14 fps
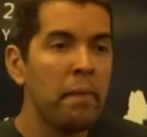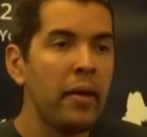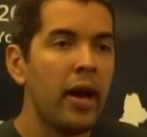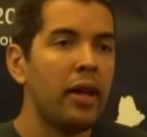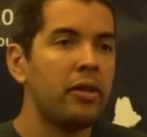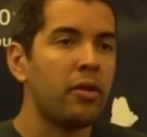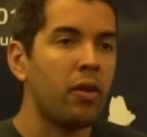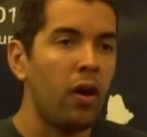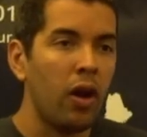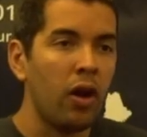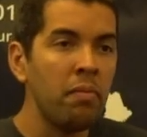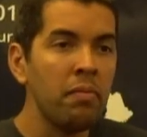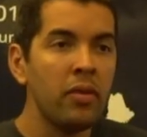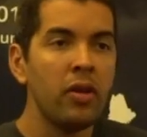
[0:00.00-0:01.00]
A P I to
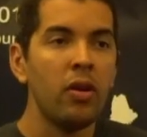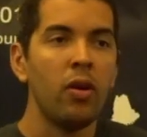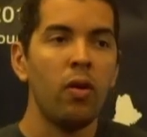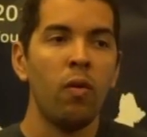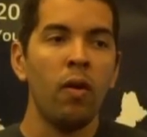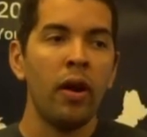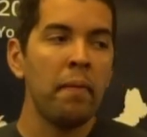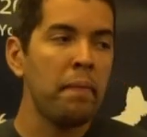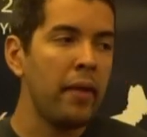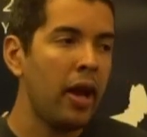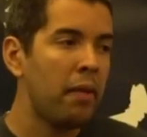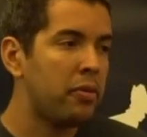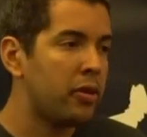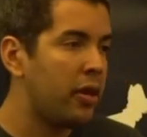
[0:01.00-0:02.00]
column, one A P
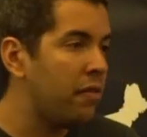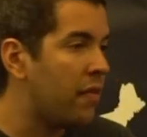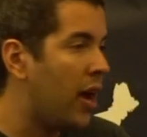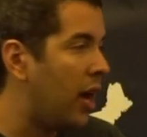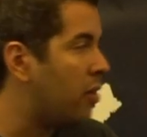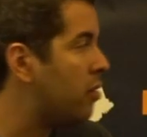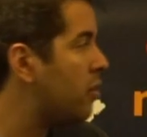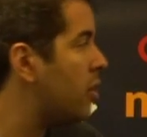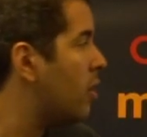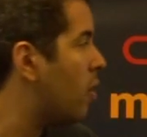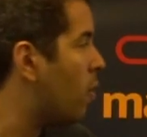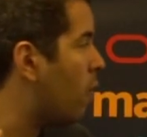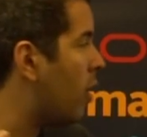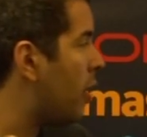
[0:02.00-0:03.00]
I to key value,
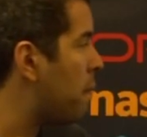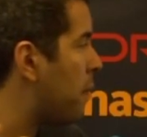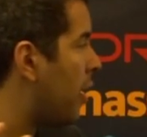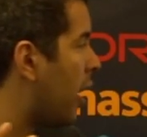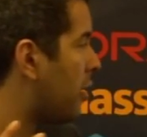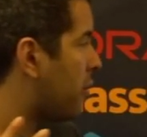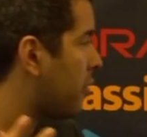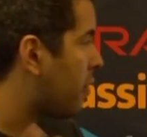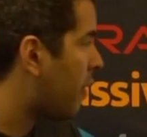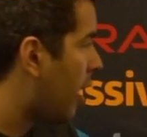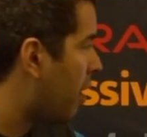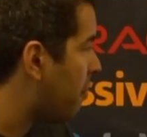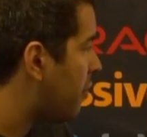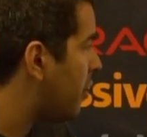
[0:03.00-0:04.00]
one A P I to
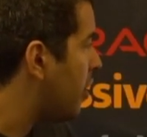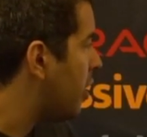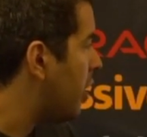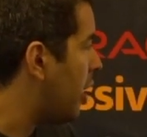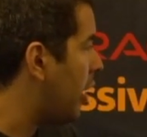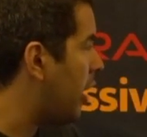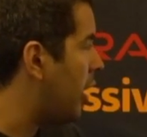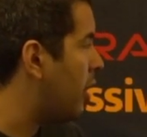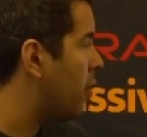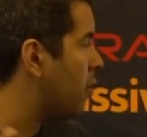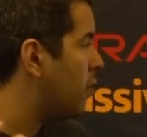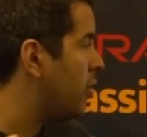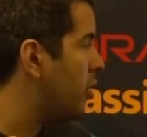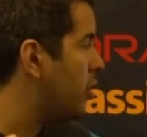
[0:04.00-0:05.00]
graph, and
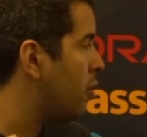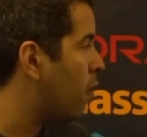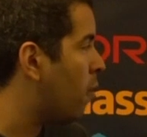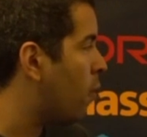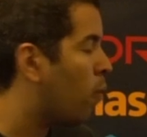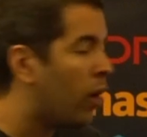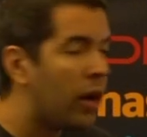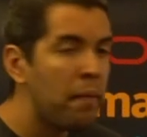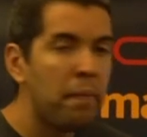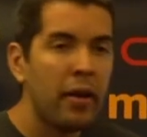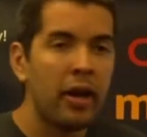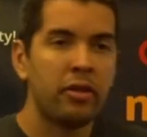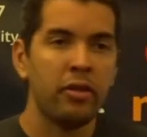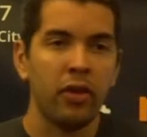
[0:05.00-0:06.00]
you one A
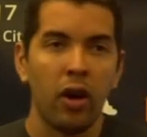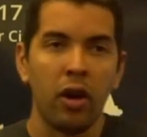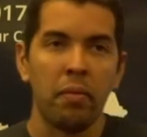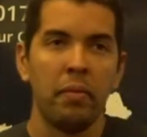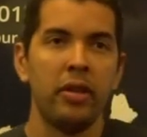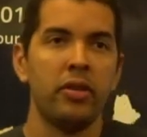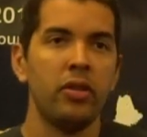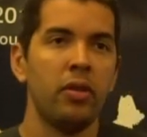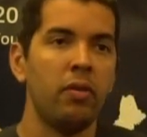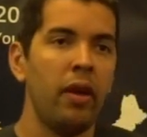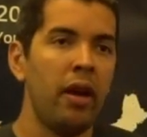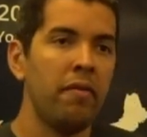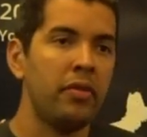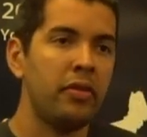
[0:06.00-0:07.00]
P I to document. So
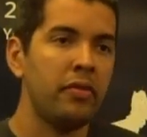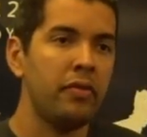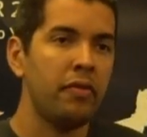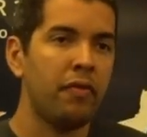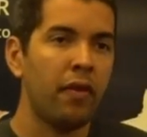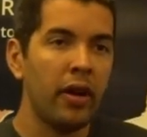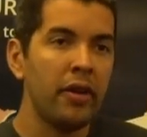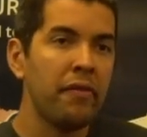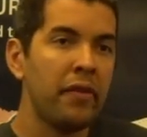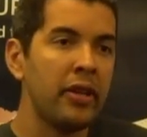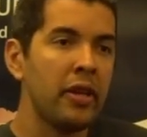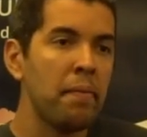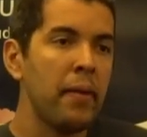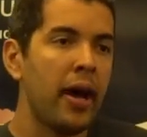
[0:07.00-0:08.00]
have four
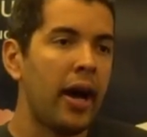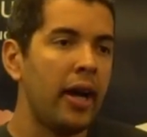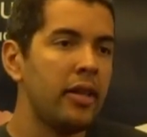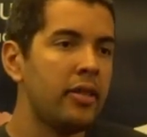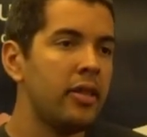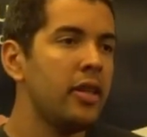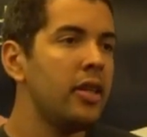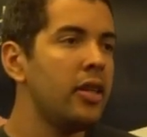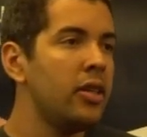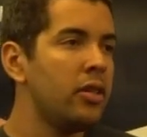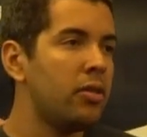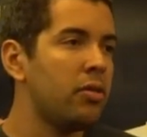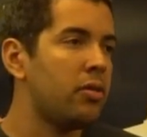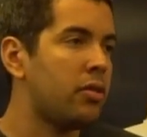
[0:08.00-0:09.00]
different A P Is
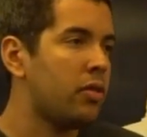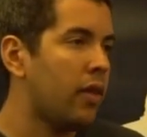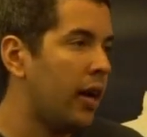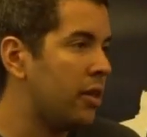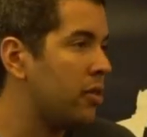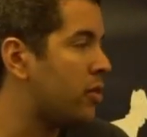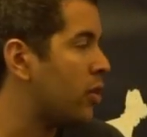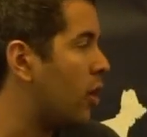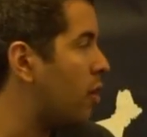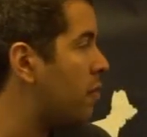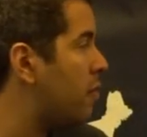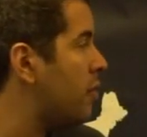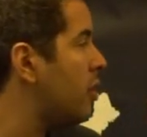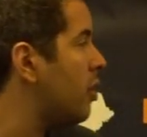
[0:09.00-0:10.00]
to try to
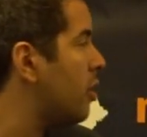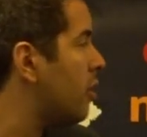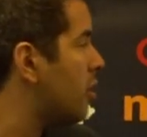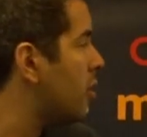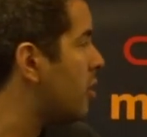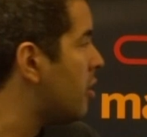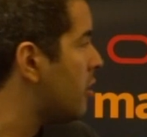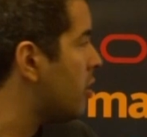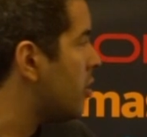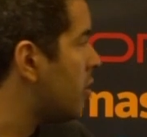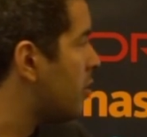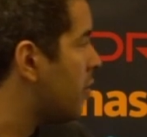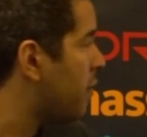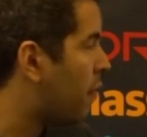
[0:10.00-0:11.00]
solve
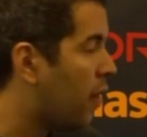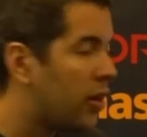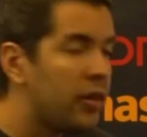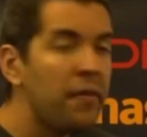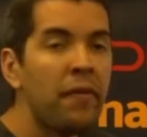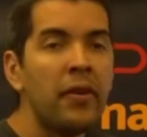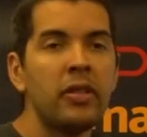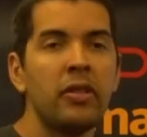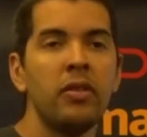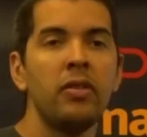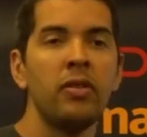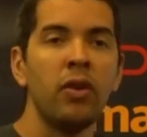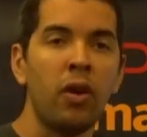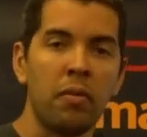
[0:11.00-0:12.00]
four different
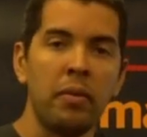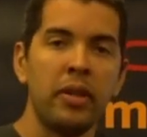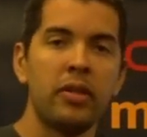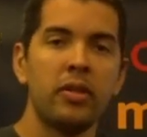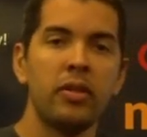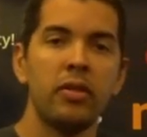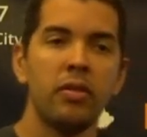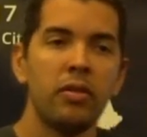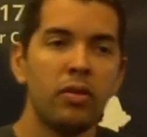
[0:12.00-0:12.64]
documents.